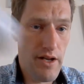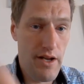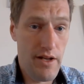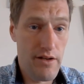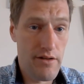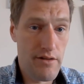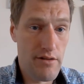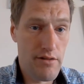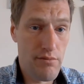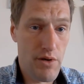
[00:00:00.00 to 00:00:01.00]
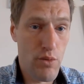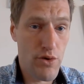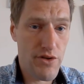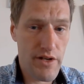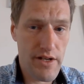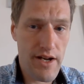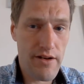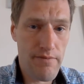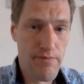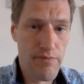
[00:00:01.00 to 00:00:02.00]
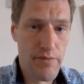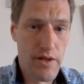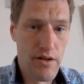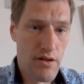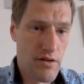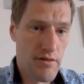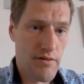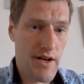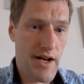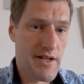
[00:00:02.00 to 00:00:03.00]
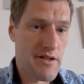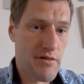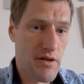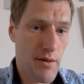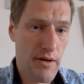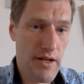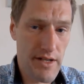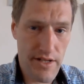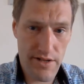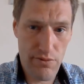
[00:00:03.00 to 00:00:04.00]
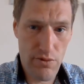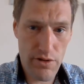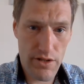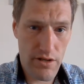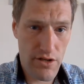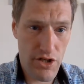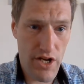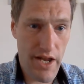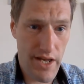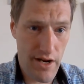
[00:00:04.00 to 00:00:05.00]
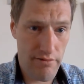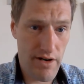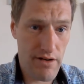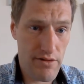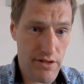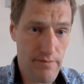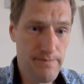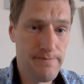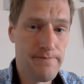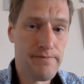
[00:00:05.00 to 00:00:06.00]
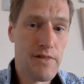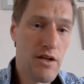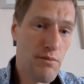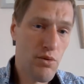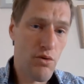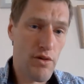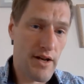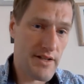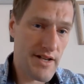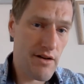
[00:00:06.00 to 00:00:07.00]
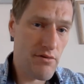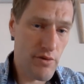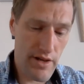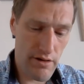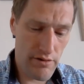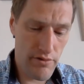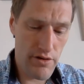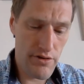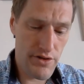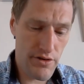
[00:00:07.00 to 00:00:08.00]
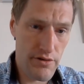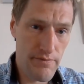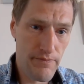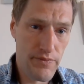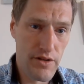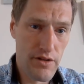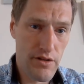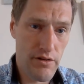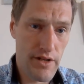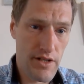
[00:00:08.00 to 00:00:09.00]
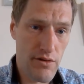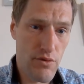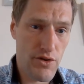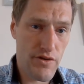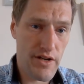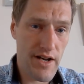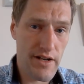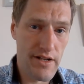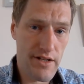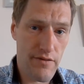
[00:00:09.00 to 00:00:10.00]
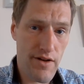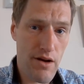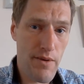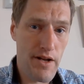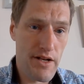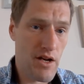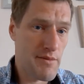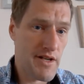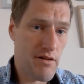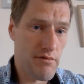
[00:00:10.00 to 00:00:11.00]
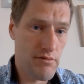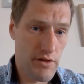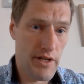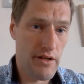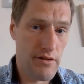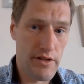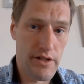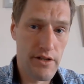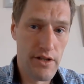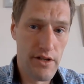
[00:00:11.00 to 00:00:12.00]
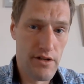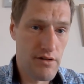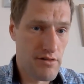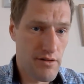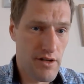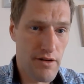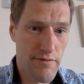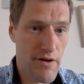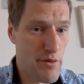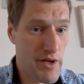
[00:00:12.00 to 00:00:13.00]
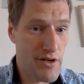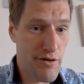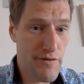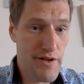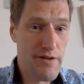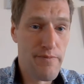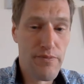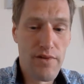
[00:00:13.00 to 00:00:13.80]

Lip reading: in my watering can, add a couple of litres of water, shake it around, pour that out without the rose on the end of the watering can into the flower bed. It comes out looking like very weak coffee.